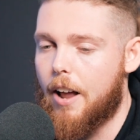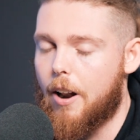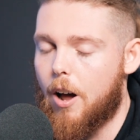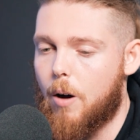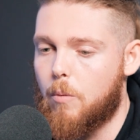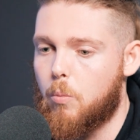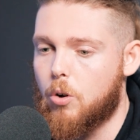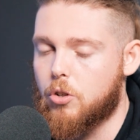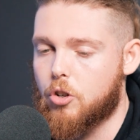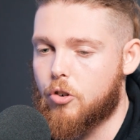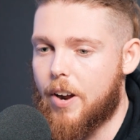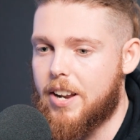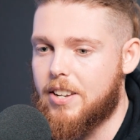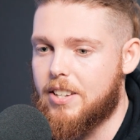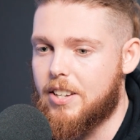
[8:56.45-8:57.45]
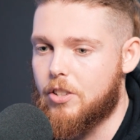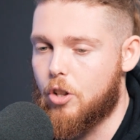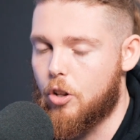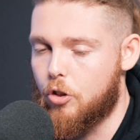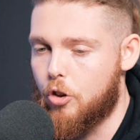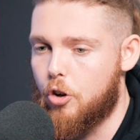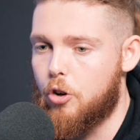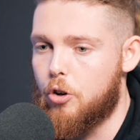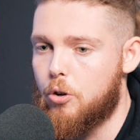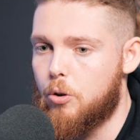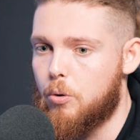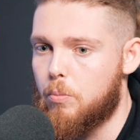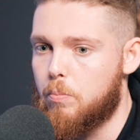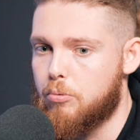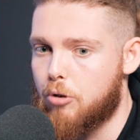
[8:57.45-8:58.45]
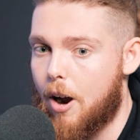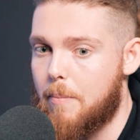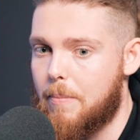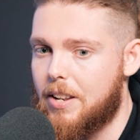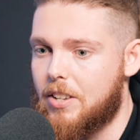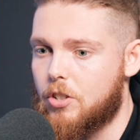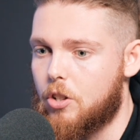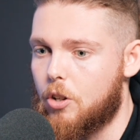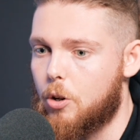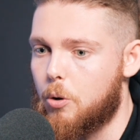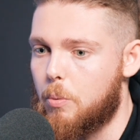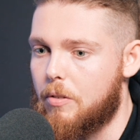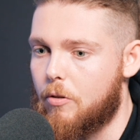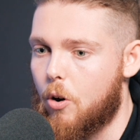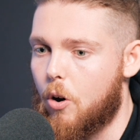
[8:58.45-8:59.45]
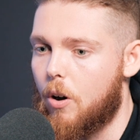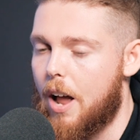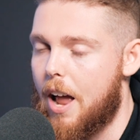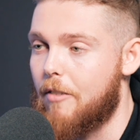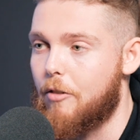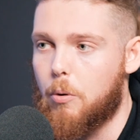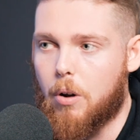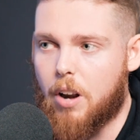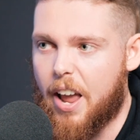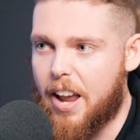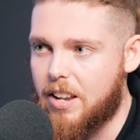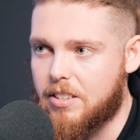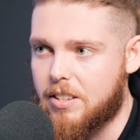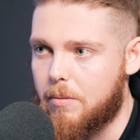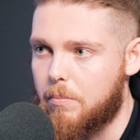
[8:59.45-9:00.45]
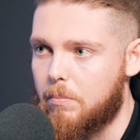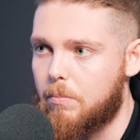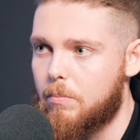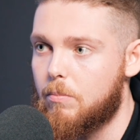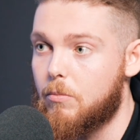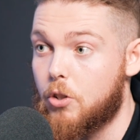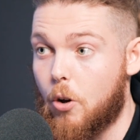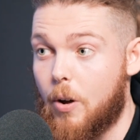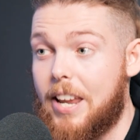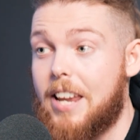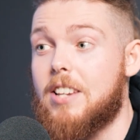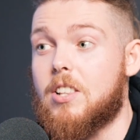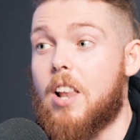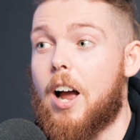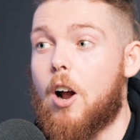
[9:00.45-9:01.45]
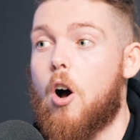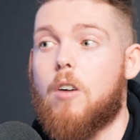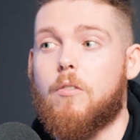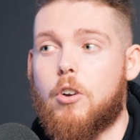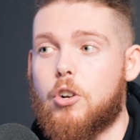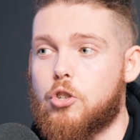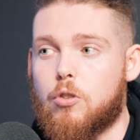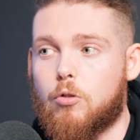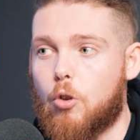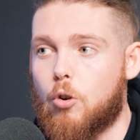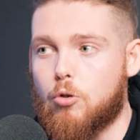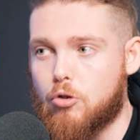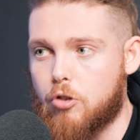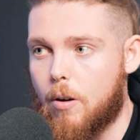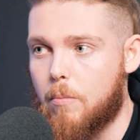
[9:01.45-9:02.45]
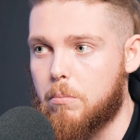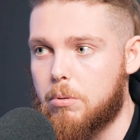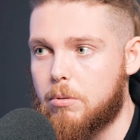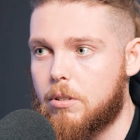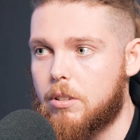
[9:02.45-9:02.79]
And what's crazy is the new prime minister that we've got, everyone hates him. So he's like our version of Donald Trump.